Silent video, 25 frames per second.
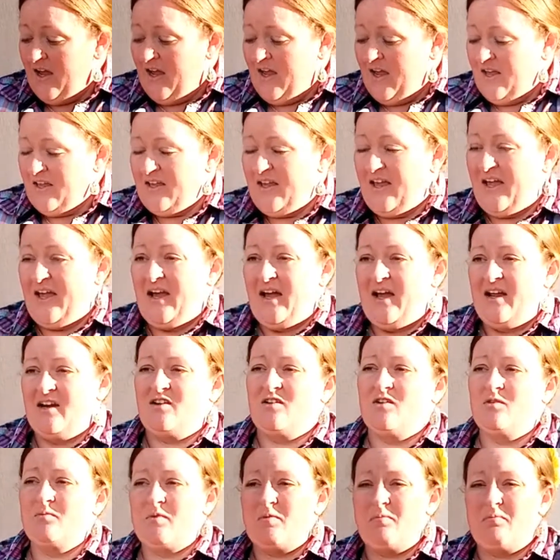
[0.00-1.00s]
and
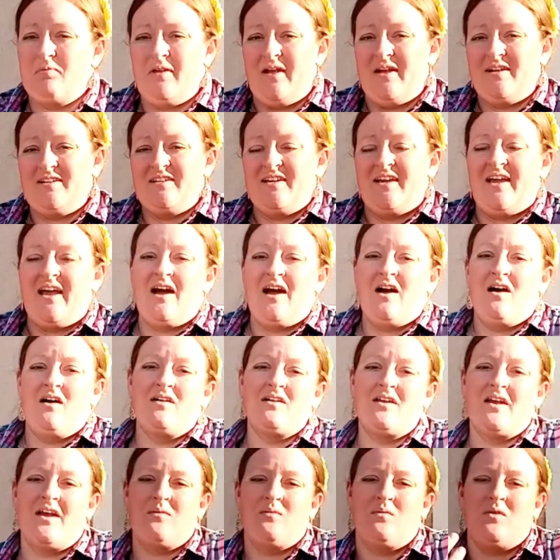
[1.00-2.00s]
be planting out,
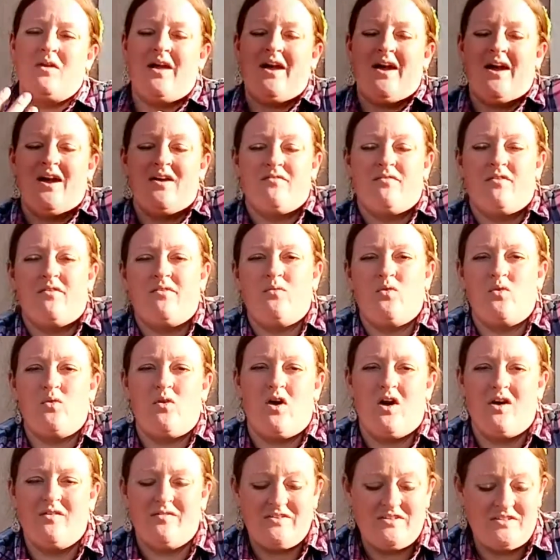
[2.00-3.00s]
and we'll
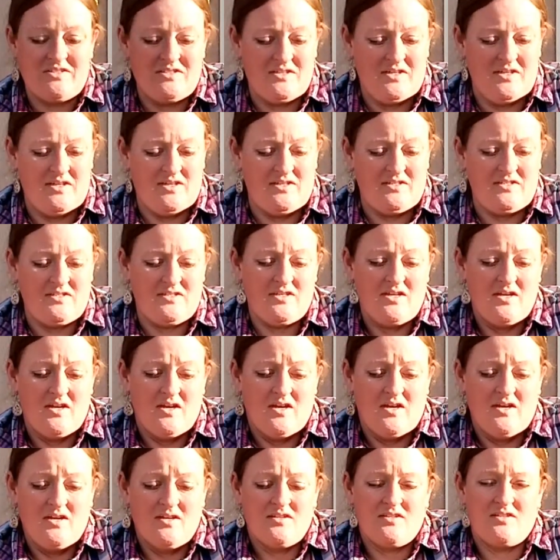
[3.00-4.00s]
harvest these
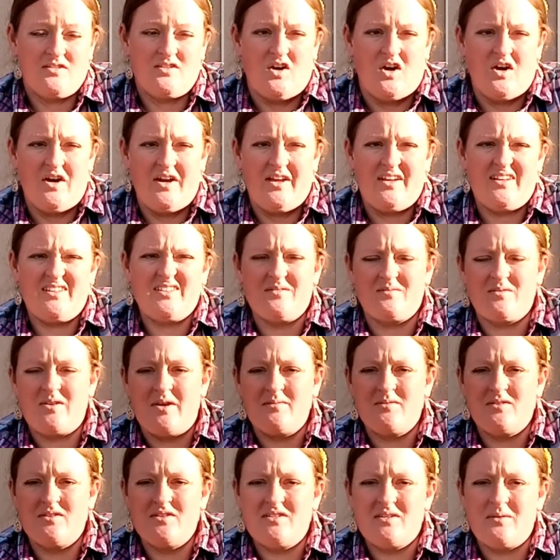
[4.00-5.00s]
starting
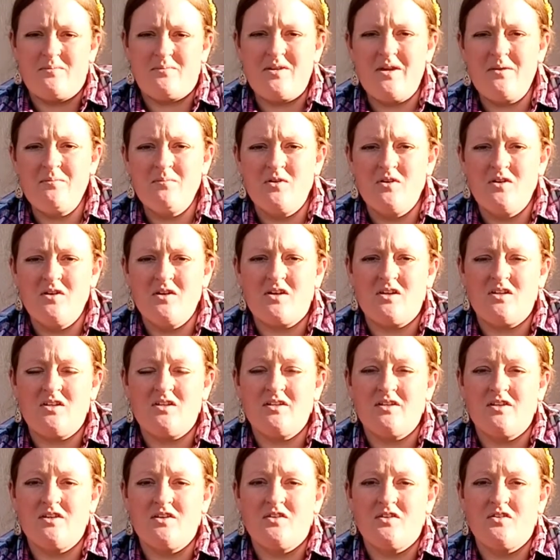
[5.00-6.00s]
sometimes in September,
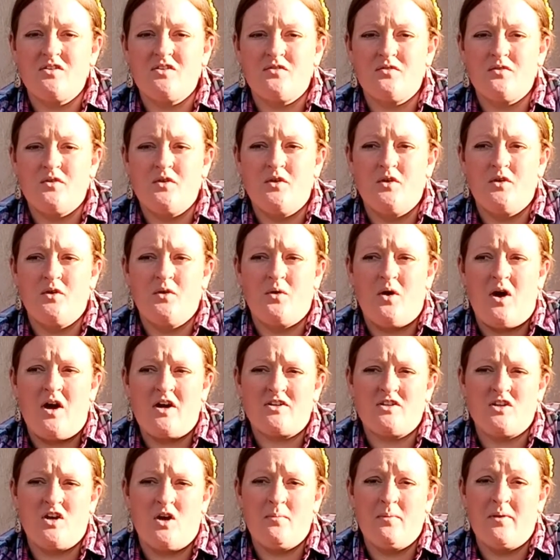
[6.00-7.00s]
clear through
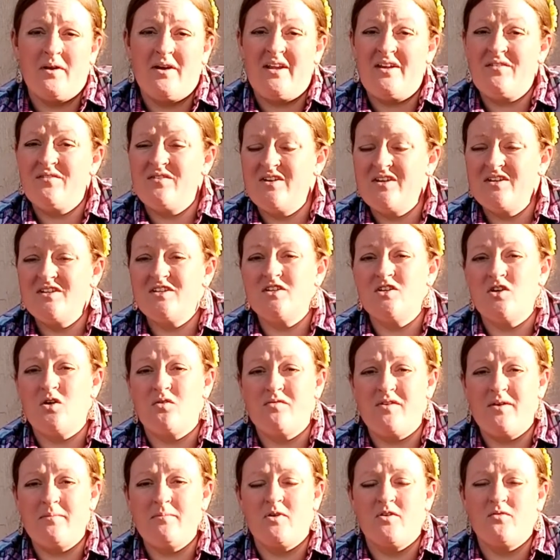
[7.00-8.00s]
October, and even into
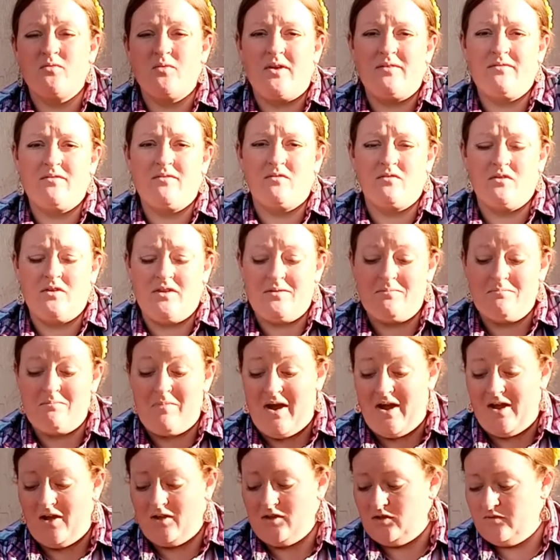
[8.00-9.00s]
November if we have a really
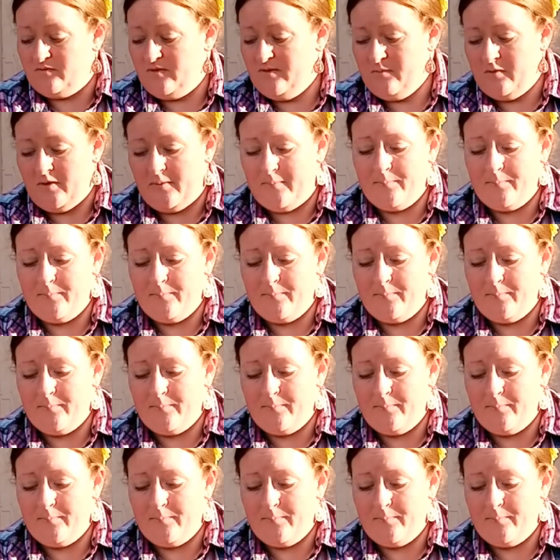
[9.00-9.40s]
mild November.